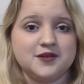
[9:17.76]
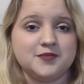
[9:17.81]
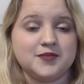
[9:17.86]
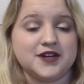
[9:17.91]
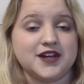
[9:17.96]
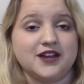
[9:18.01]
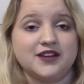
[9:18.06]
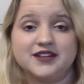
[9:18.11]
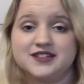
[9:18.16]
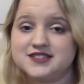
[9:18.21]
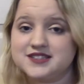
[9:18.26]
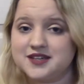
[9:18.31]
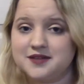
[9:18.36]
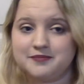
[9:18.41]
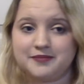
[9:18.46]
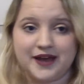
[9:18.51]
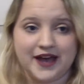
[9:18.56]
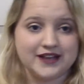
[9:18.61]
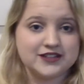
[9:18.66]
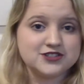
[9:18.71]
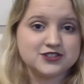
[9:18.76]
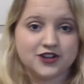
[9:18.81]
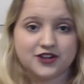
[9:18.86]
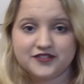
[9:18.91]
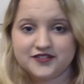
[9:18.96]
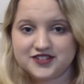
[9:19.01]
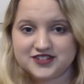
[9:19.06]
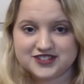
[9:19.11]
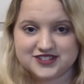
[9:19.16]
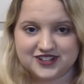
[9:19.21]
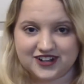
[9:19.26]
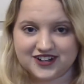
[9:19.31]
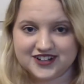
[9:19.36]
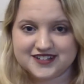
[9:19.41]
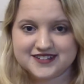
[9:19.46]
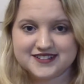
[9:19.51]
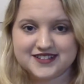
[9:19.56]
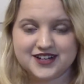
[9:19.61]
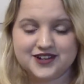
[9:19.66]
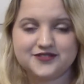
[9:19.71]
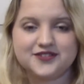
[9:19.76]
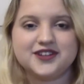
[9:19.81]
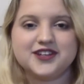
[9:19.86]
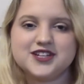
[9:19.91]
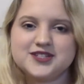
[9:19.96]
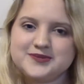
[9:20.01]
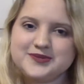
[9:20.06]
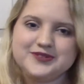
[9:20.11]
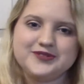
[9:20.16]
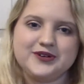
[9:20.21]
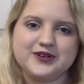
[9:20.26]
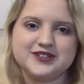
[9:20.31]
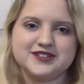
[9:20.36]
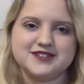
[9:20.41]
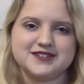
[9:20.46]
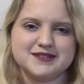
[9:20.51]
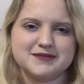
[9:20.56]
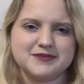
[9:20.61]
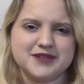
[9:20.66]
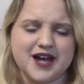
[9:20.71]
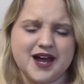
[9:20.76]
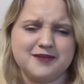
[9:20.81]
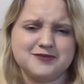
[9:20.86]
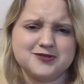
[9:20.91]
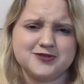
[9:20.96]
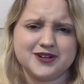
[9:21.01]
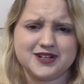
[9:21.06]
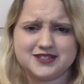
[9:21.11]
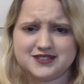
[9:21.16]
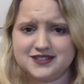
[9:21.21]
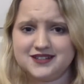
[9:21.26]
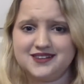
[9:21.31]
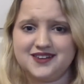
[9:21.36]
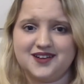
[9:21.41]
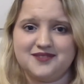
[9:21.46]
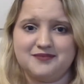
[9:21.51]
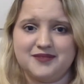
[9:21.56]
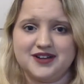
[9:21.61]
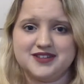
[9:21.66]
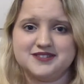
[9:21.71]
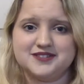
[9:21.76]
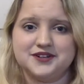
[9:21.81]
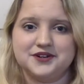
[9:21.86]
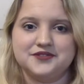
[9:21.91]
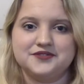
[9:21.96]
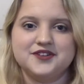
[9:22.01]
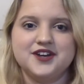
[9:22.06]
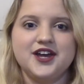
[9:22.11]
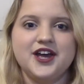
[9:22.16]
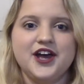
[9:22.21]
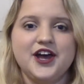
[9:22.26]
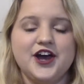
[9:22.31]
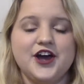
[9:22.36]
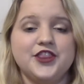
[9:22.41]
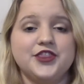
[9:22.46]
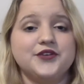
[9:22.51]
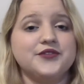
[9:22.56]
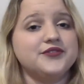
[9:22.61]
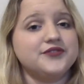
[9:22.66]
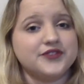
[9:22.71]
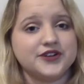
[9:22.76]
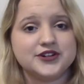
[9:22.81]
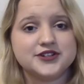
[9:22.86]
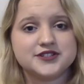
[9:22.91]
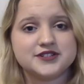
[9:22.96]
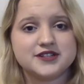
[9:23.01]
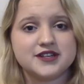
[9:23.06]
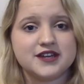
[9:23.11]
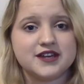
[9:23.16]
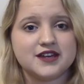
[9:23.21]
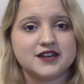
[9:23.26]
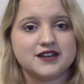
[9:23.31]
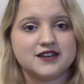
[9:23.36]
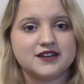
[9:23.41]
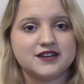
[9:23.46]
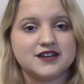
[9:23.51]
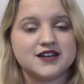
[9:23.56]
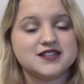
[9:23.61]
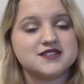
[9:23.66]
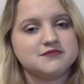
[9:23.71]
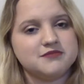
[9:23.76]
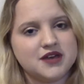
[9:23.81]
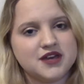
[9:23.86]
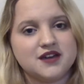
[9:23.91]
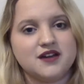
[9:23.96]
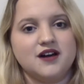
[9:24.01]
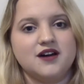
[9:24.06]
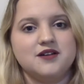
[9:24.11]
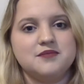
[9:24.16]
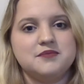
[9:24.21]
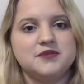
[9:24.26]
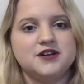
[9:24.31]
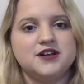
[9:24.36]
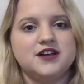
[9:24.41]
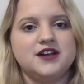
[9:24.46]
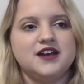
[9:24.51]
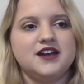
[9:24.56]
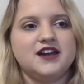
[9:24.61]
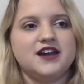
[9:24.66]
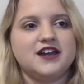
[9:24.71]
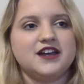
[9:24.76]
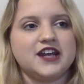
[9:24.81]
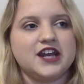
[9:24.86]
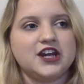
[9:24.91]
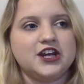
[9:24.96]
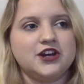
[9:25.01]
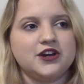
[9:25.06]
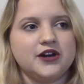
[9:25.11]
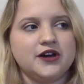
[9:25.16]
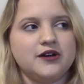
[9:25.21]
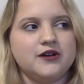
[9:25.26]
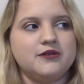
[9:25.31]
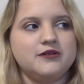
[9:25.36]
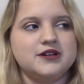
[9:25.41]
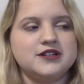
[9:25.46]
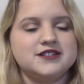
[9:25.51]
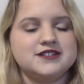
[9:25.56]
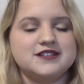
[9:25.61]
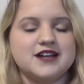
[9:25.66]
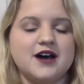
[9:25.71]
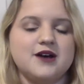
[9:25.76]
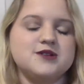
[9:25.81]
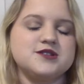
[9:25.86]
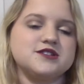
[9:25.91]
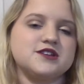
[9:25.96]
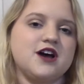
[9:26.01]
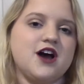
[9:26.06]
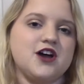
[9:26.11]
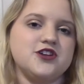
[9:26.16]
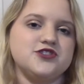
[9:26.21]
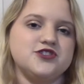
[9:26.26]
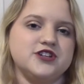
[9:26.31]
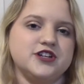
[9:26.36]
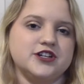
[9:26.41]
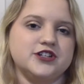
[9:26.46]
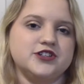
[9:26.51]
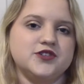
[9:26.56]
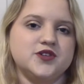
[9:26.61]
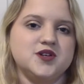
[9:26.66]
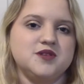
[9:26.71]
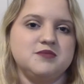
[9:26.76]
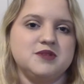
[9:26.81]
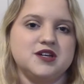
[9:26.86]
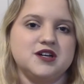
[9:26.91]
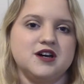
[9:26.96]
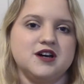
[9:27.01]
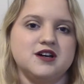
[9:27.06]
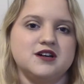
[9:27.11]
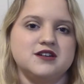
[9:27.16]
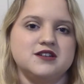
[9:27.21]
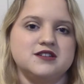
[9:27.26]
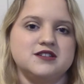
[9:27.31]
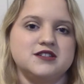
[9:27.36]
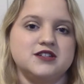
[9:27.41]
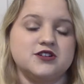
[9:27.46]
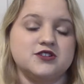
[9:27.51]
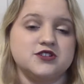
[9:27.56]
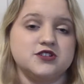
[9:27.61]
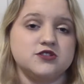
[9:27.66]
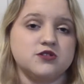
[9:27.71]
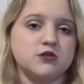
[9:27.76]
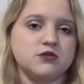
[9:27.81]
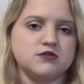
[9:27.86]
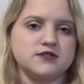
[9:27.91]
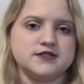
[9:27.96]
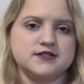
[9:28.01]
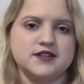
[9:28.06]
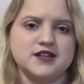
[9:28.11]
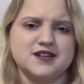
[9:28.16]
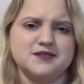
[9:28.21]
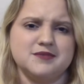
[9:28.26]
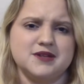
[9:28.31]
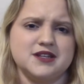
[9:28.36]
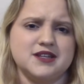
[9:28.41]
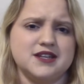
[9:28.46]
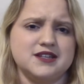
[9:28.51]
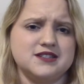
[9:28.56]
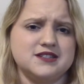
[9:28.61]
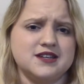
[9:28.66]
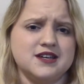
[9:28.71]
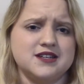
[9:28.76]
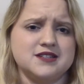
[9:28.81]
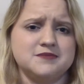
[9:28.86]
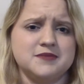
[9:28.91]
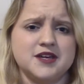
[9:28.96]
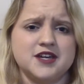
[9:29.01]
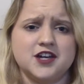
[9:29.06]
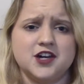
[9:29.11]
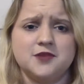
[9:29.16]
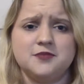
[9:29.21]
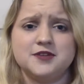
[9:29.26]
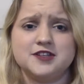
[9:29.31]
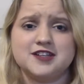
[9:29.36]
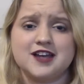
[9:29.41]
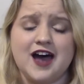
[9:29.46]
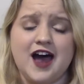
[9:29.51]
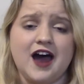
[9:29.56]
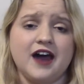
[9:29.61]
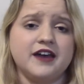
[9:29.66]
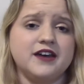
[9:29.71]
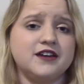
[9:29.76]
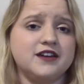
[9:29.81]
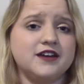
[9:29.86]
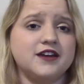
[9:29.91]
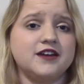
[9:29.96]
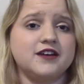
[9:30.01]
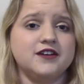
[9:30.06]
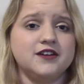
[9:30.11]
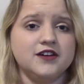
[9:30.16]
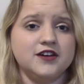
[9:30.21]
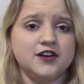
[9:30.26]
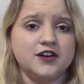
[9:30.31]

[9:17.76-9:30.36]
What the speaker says: But now let's get past all of this dark stuff, and let's move on to some times when I did love myself. And the first thing is makeup. And I know it sounds contradictory because there's this whole stigma that says makeup is hiding